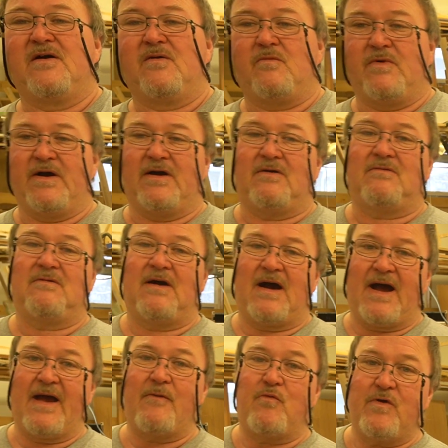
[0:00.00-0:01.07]
Well,
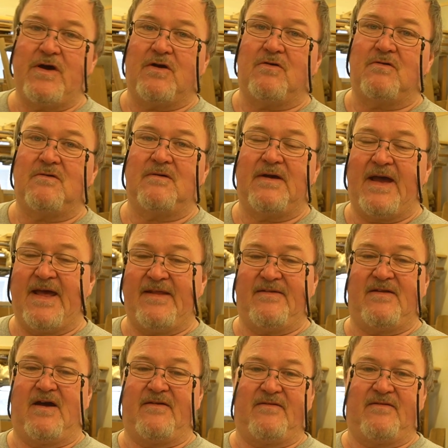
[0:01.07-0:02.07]
I will. And